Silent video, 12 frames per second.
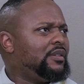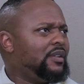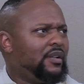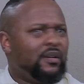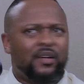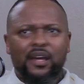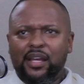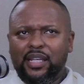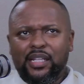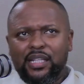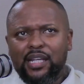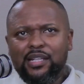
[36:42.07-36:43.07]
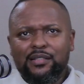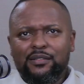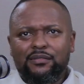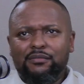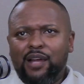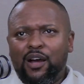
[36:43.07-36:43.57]
know, can get
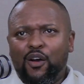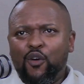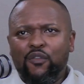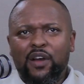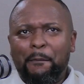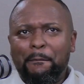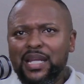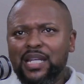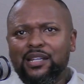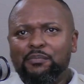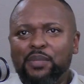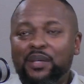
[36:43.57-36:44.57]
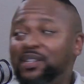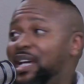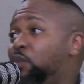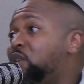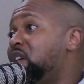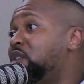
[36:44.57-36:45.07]
over 1 million people. That
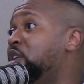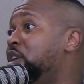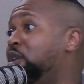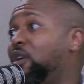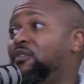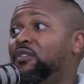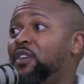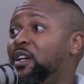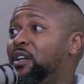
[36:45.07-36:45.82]
was unheard of.